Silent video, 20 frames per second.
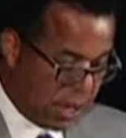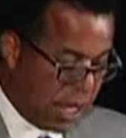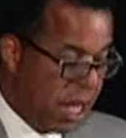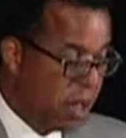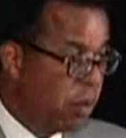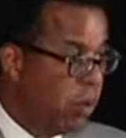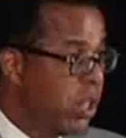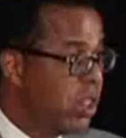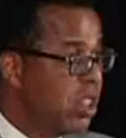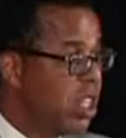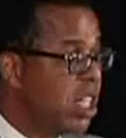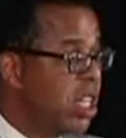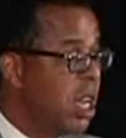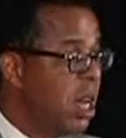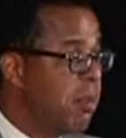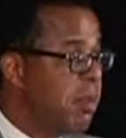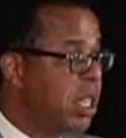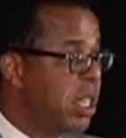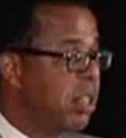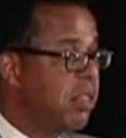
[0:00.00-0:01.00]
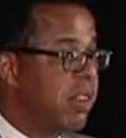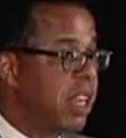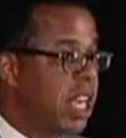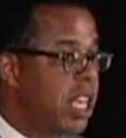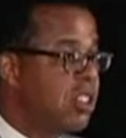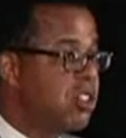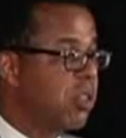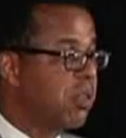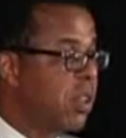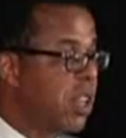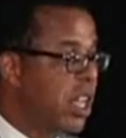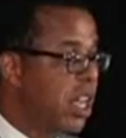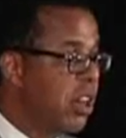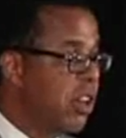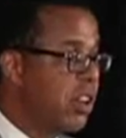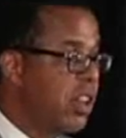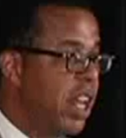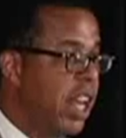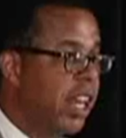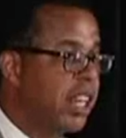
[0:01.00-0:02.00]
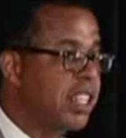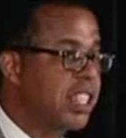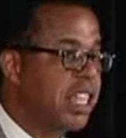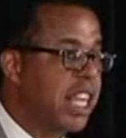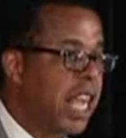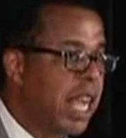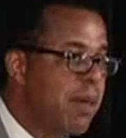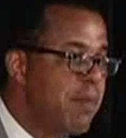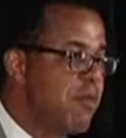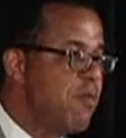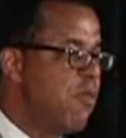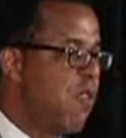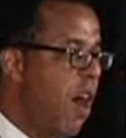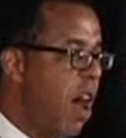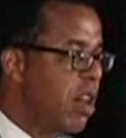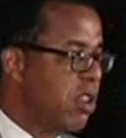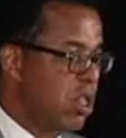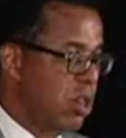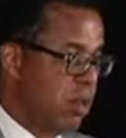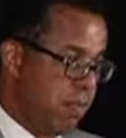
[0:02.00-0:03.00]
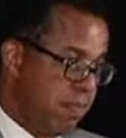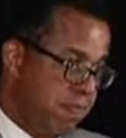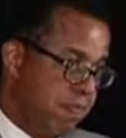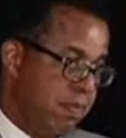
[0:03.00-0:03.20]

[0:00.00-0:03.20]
And with the coming of age of the internet came volume.